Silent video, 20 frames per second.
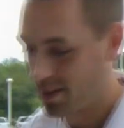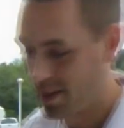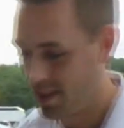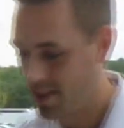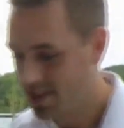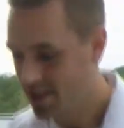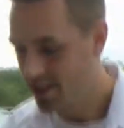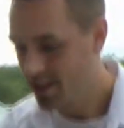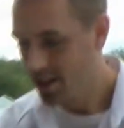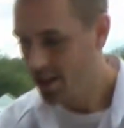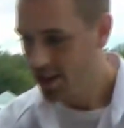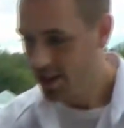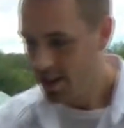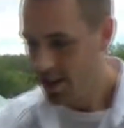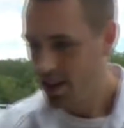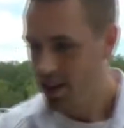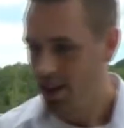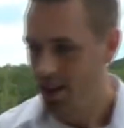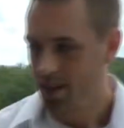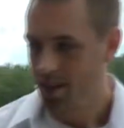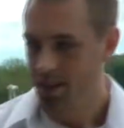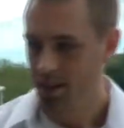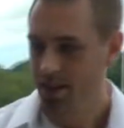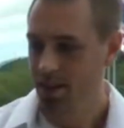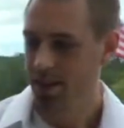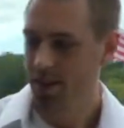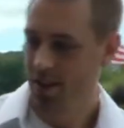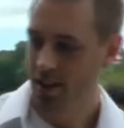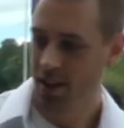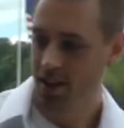else?
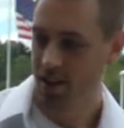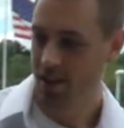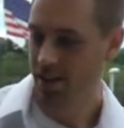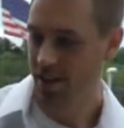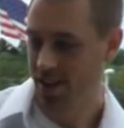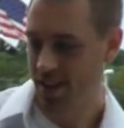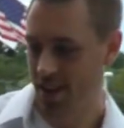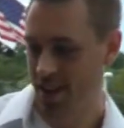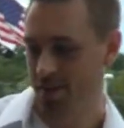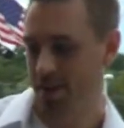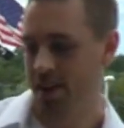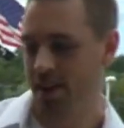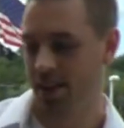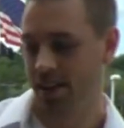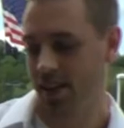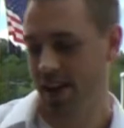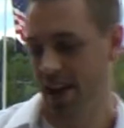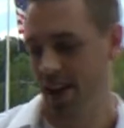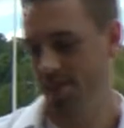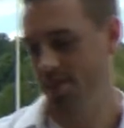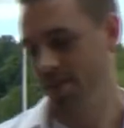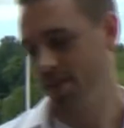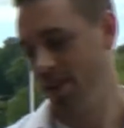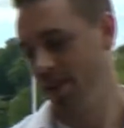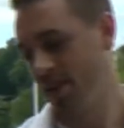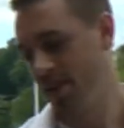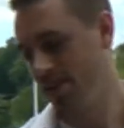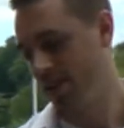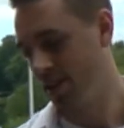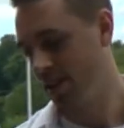Another good thing about the Camry
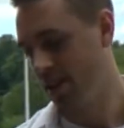is,